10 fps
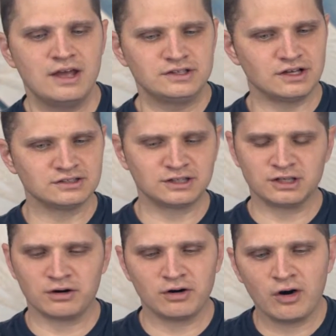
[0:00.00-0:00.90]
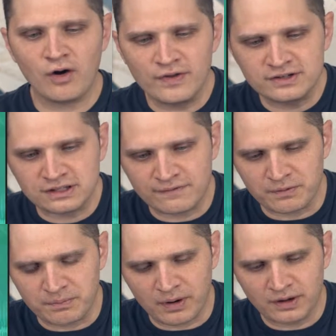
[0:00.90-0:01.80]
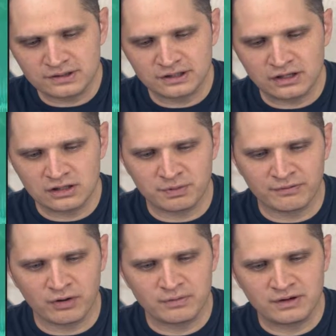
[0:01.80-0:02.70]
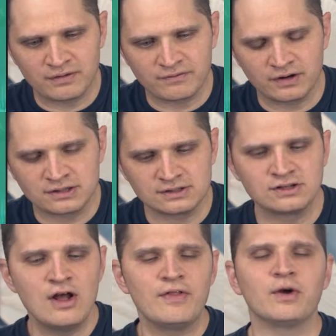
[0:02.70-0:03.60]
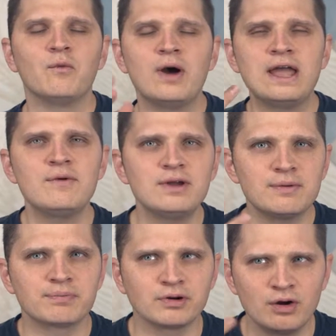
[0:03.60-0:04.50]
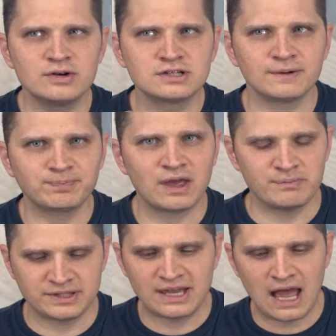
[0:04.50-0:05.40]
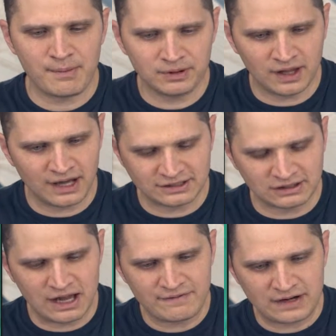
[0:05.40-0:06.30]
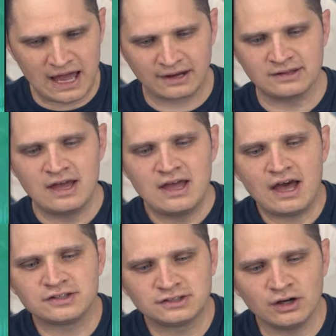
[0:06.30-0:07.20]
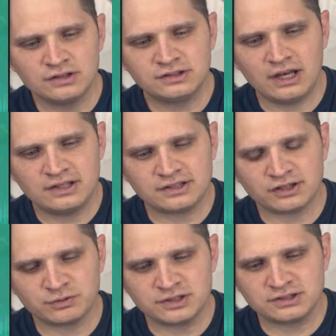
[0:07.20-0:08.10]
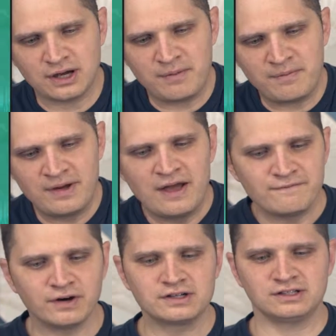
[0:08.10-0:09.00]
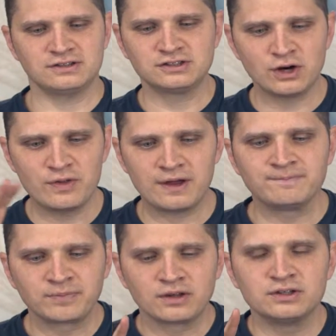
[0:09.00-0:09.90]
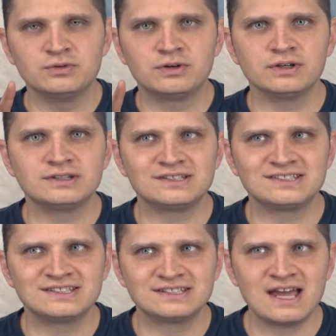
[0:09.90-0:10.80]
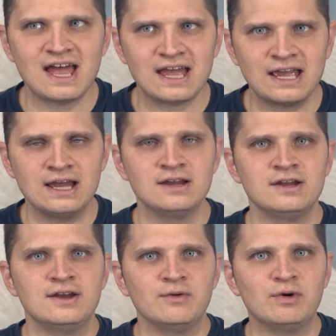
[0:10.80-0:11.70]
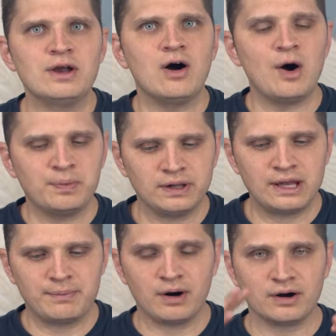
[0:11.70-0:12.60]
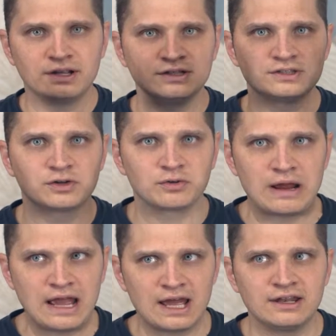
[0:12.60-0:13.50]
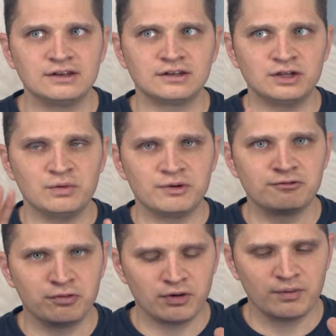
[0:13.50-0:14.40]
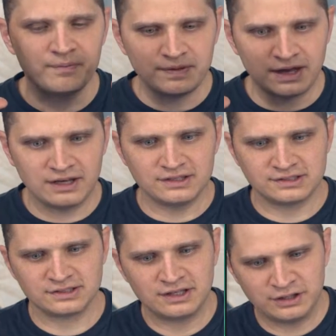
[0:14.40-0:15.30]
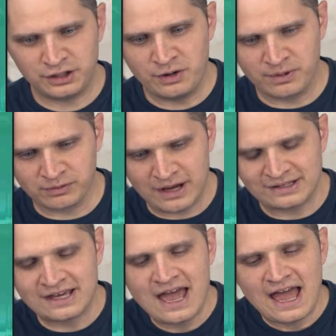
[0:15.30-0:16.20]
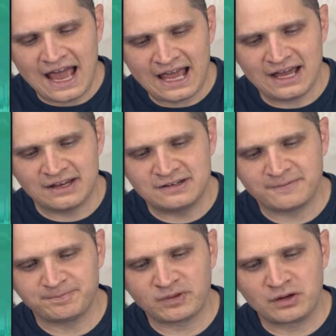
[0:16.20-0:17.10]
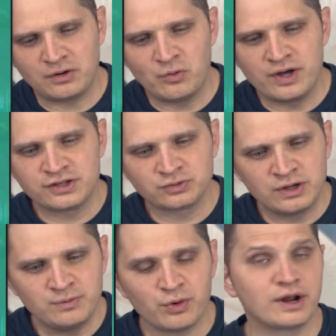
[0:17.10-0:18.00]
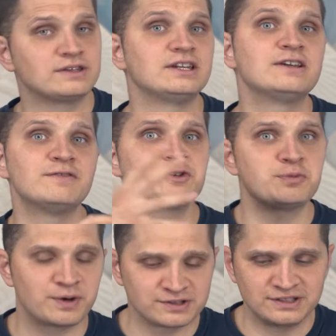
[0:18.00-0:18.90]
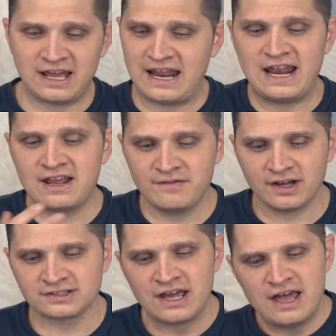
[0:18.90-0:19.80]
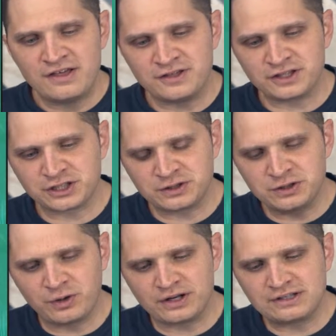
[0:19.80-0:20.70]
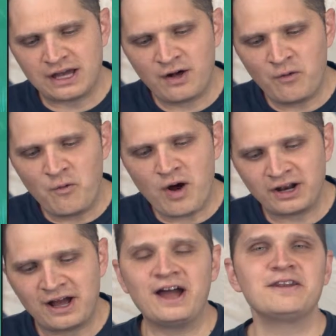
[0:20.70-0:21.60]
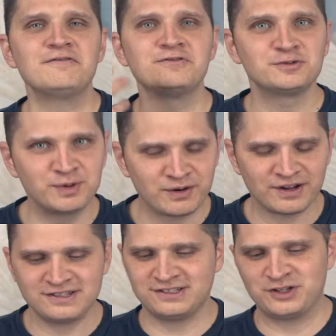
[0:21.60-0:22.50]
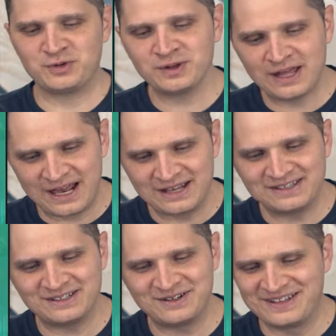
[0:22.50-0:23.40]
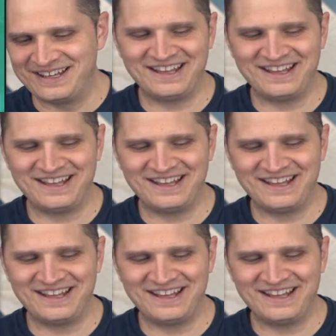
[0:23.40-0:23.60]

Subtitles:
Just like there are all these different parts in there that perform different functions, the way we approach and metabolize life and act associates us with some function, so that you could say we all play a part in this grand human form that is the human race. And with Swedenborg as an individual person, and any of us, you can tell what kind of spirits you're relating to.